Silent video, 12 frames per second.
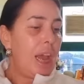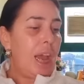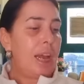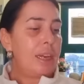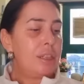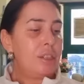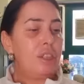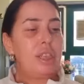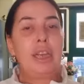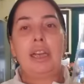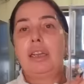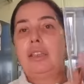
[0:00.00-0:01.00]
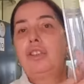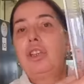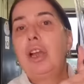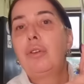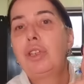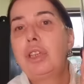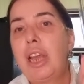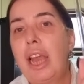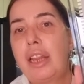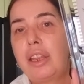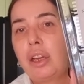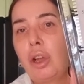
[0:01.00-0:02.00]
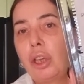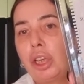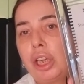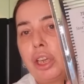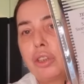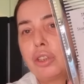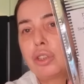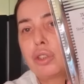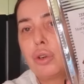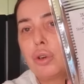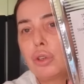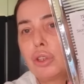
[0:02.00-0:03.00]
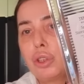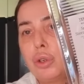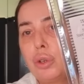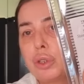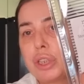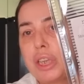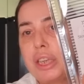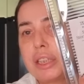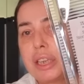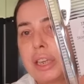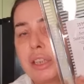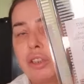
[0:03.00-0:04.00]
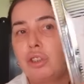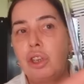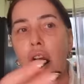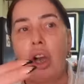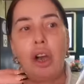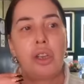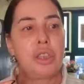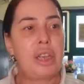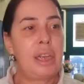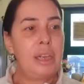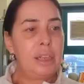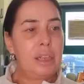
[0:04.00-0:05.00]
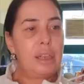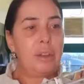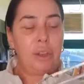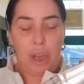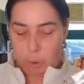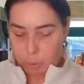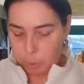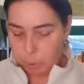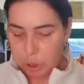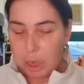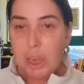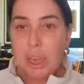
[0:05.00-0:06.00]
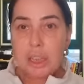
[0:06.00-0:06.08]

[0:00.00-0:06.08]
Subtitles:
and it shows you there that like you can store sauces and jars in those.